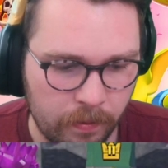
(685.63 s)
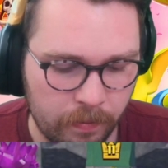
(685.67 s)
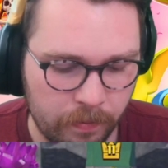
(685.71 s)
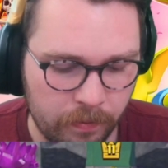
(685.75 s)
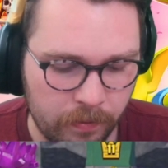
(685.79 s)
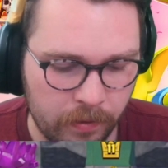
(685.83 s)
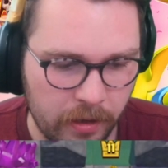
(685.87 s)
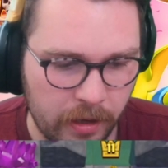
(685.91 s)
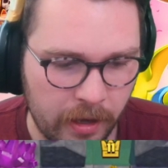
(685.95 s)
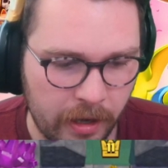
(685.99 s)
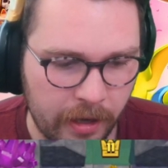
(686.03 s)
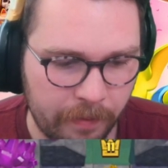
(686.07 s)

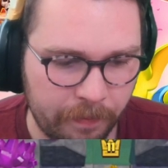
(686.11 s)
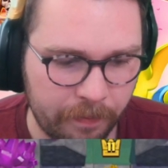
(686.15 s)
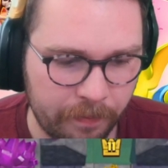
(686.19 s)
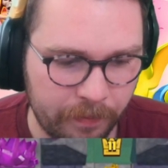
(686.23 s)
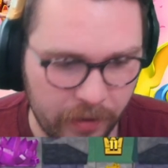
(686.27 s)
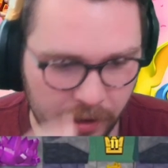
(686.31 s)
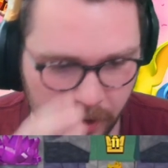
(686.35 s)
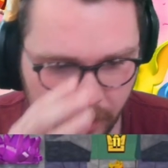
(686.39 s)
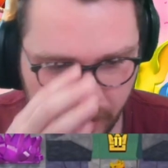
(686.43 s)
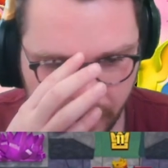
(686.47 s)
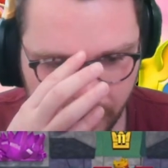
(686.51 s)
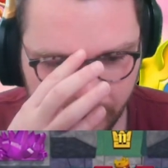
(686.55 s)
Yeah.
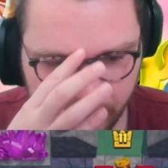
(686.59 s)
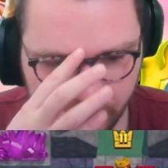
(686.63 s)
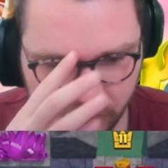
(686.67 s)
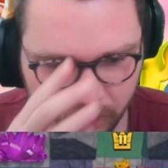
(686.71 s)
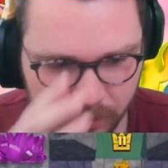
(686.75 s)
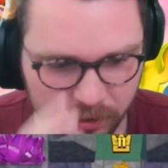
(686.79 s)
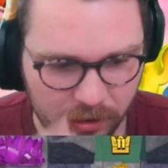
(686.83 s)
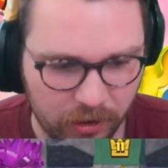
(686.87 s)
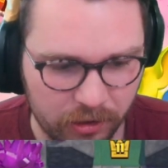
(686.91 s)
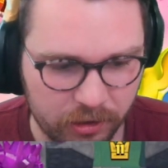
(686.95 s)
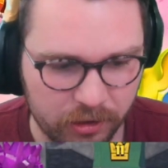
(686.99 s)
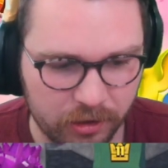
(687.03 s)

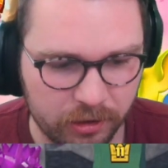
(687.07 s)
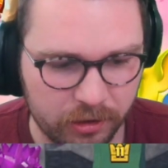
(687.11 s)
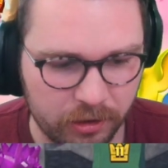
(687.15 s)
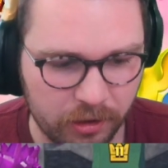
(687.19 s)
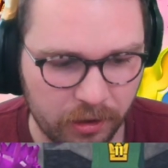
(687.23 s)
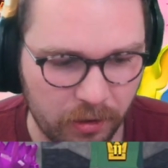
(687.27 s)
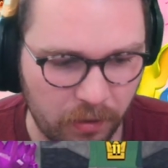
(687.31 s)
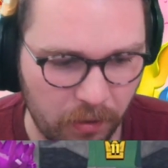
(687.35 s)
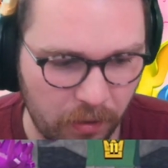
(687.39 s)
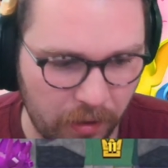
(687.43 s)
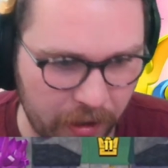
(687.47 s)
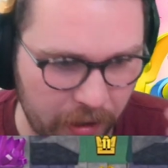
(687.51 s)
Those Archers
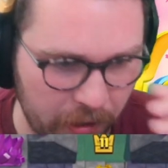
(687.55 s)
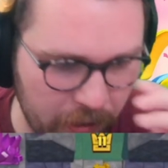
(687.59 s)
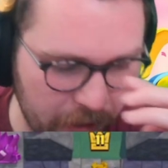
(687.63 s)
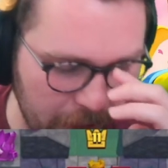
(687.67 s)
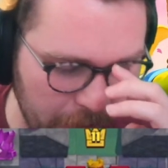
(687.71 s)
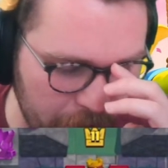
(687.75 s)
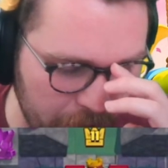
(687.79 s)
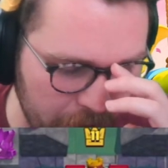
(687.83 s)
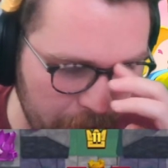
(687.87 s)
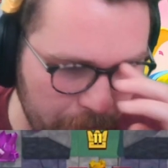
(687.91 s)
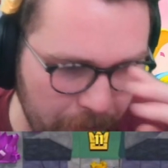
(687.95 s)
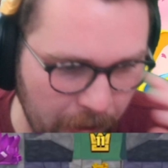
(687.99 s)
are annoying.
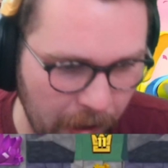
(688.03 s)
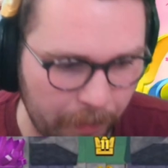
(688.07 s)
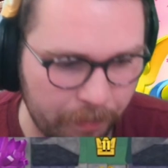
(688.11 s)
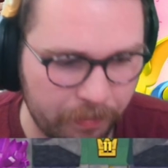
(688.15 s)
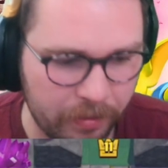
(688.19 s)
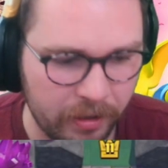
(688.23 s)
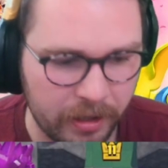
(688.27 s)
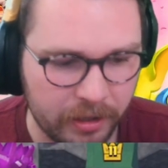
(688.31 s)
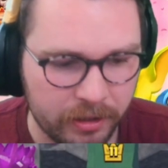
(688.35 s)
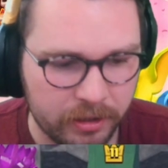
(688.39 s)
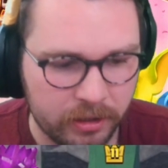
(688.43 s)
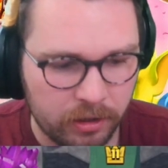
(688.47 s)
Okay, we're gonna
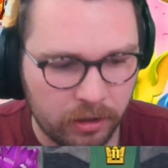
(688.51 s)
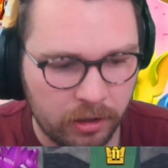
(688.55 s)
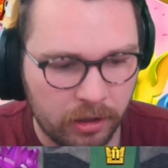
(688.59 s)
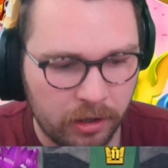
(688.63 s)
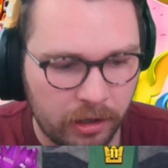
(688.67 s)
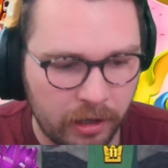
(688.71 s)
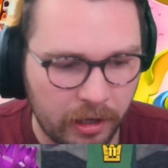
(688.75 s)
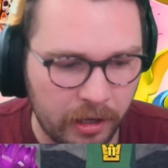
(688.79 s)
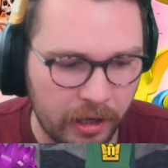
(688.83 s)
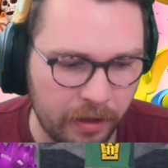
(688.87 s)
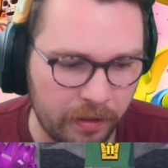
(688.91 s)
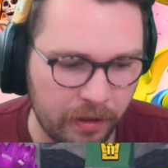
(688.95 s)
pop this
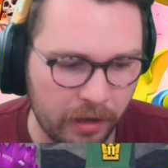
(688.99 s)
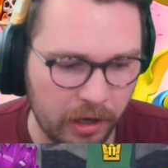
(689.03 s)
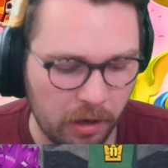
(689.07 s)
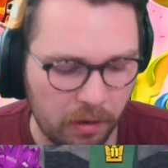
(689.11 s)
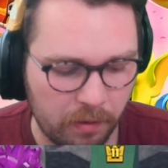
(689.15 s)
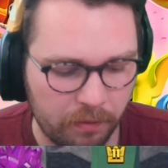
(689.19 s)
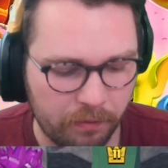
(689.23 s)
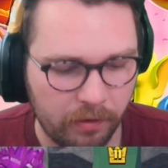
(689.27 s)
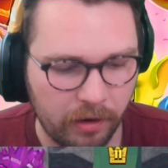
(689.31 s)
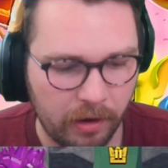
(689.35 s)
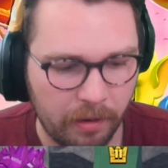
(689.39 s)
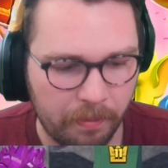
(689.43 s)
early and then
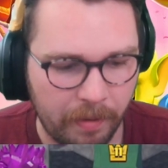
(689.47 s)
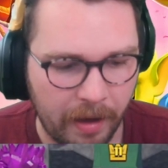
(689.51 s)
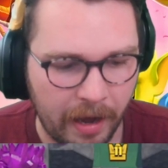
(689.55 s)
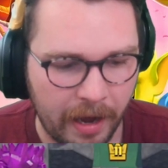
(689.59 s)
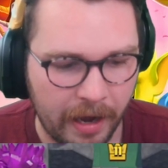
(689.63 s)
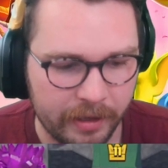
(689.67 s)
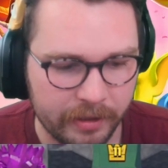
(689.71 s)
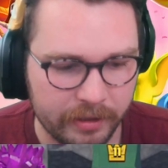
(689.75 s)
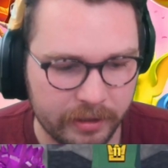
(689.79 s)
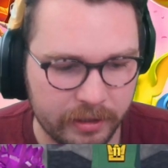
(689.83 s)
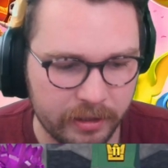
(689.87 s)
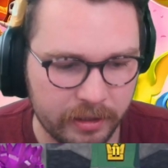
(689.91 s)
go in for our
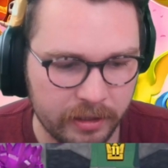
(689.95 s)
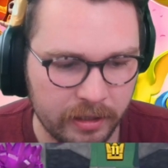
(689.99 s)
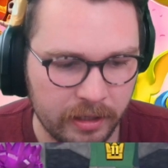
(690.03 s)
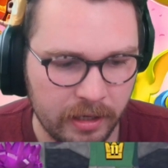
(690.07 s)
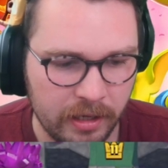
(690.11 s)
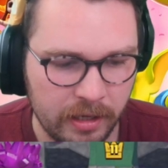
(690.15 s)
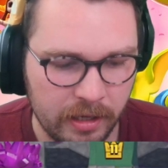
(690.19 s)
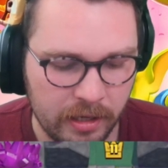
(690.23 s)
Bats.